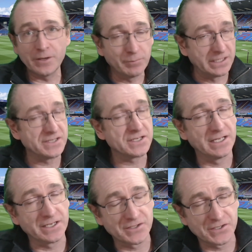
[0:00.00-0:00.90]
please
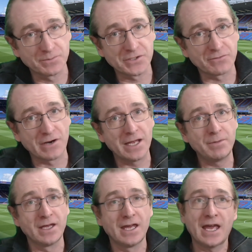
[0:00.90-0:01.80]
click
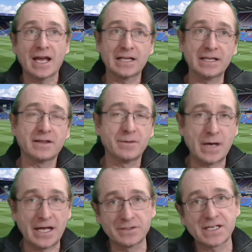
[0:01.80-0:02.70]
subscribe. Click the
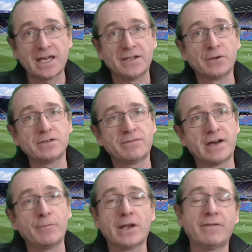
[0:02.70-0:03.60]
bell to get
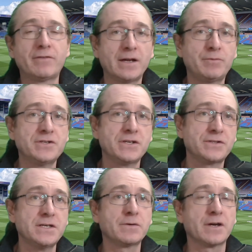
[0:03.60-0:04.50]
notified whenever I
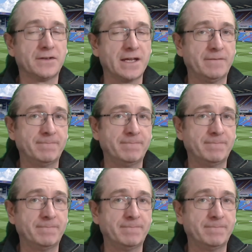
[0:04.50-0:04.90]
produce new content.